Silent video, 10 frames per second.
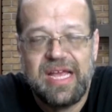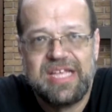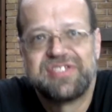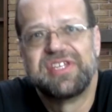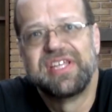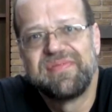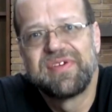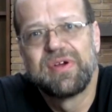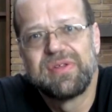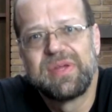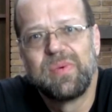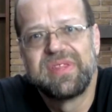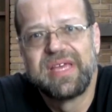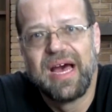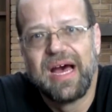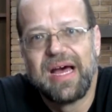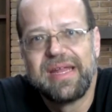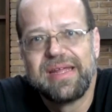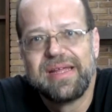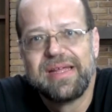Is the difficulty with God?
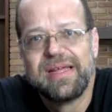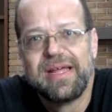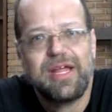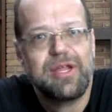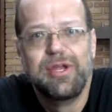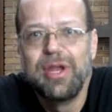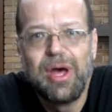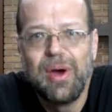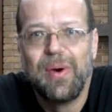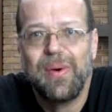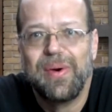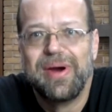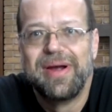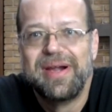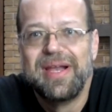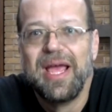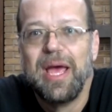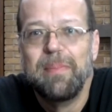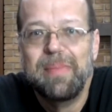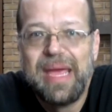No.
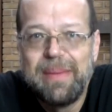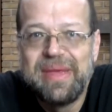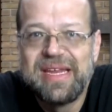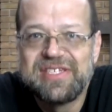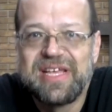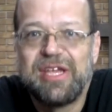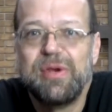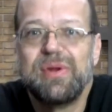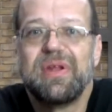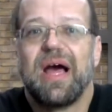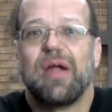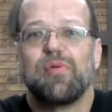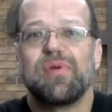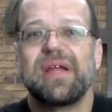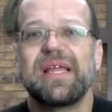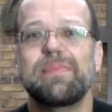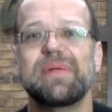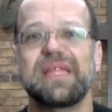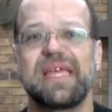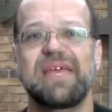Maybe it is that you do not really
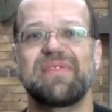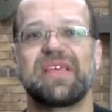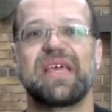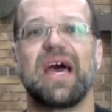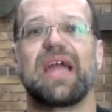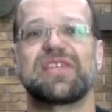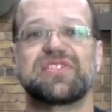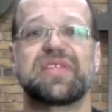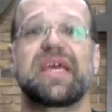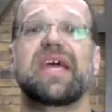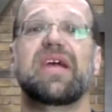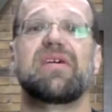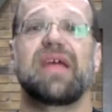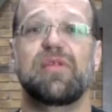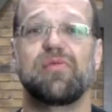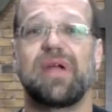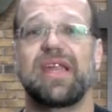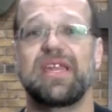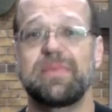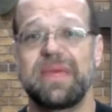believe that God is there and
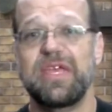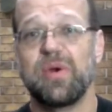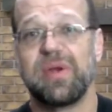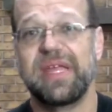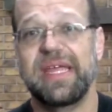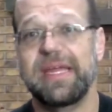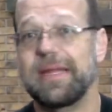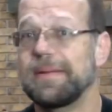ready to meet your need.